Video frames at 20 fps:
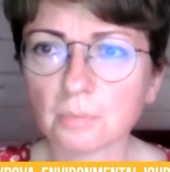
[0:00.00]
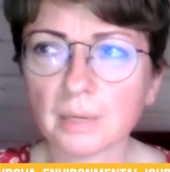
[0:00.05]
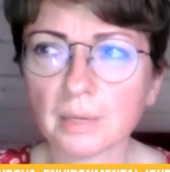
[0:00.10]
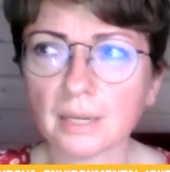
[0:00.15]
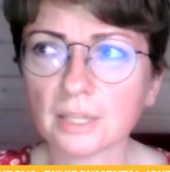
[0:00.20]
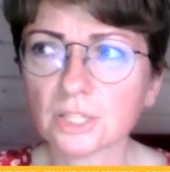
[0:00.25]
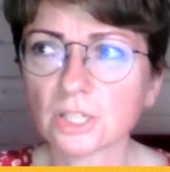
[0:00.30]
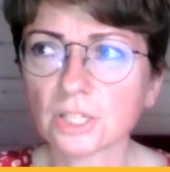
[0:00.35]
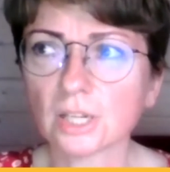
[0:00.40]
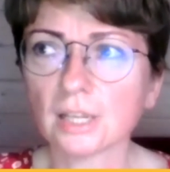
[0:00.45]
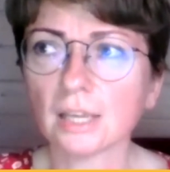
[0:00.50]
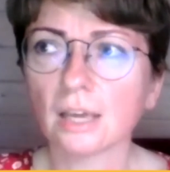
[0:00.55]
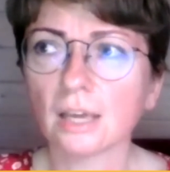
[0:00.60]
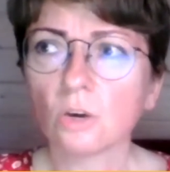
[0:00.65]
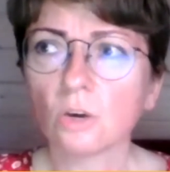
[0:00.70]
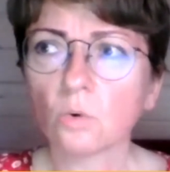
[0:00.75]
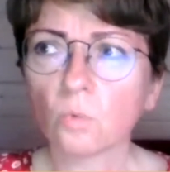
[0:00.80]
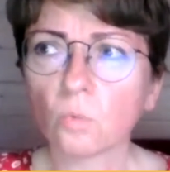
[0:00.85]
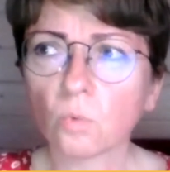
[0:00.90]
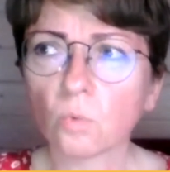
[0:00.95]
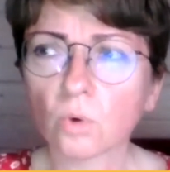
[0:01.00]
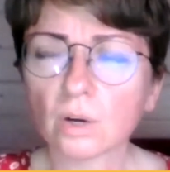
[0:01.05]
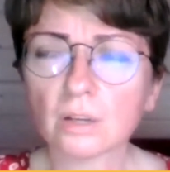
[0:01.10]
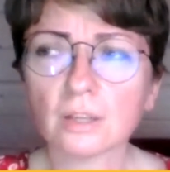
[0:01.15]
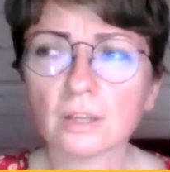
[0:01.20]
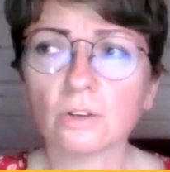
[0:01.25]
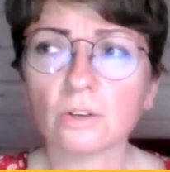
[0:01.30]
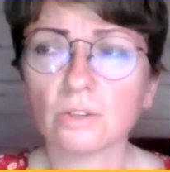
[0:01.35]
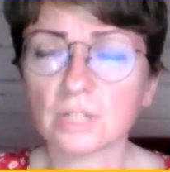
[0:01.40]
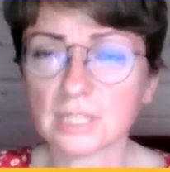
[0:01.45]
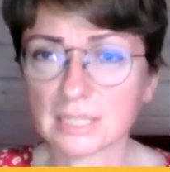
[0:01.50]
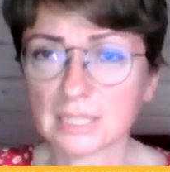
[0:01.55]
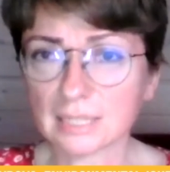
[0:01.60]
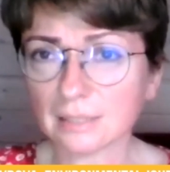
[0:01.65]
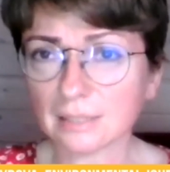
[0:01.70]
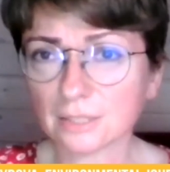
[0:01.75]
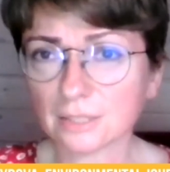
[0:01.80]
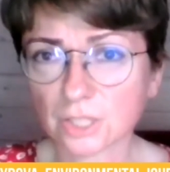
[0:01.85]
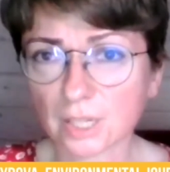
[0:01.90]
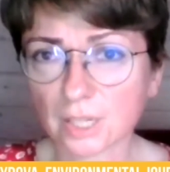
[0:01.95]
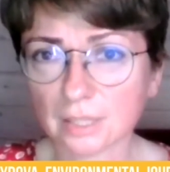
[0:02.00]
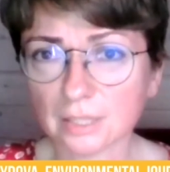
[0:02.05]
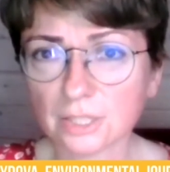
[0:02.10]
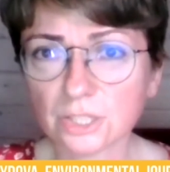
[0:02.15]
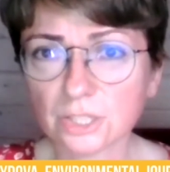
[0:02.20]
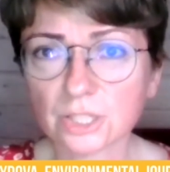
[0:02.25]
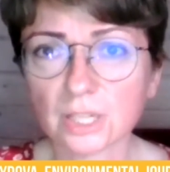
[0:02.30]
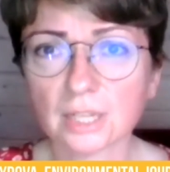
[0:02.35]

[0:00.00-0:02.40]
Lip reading: but actually working on a single challenge